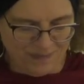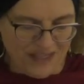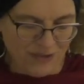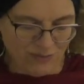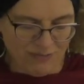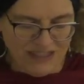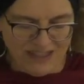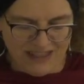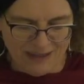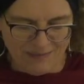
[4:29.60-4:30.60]
I took my
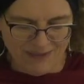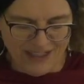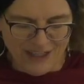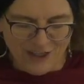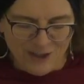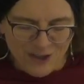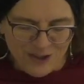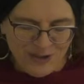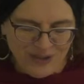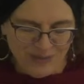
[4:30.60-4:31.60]
time, not
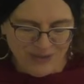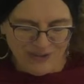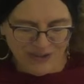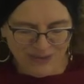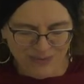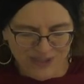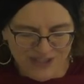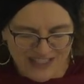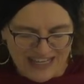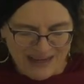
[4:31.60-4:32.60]
knowing whether it
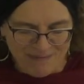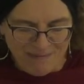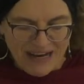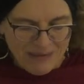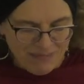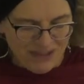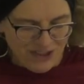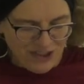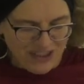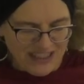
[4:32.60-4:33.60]
was my
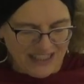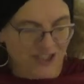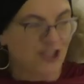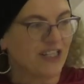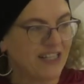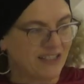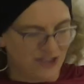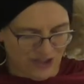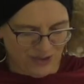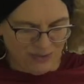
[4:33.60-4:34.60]
budgie that had
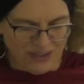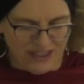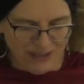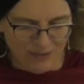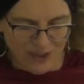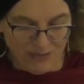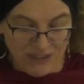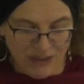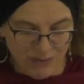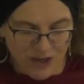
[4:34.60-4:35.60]
changed when
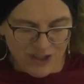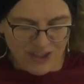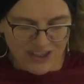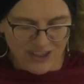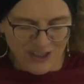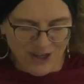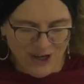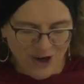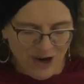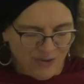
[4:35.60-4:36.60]
I washed it,
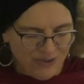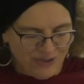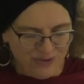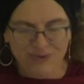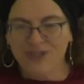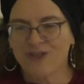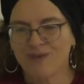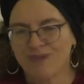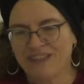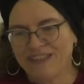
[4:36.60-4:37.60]
or whether it was a
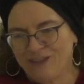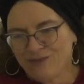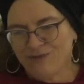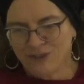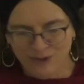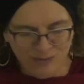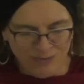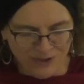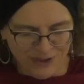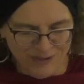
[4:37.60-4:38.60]
completely different new
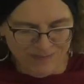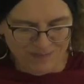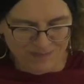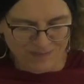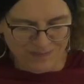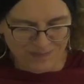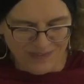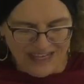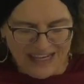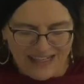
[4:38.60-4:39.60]
bird.
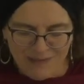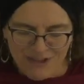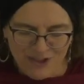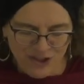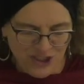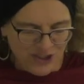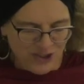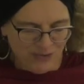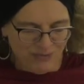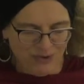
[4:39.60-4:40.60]
Had I
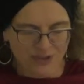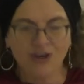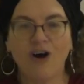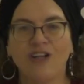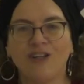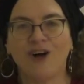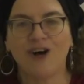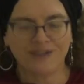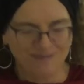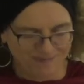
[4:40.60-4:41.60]
misjudged the bird all
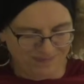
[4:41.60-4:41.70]
along?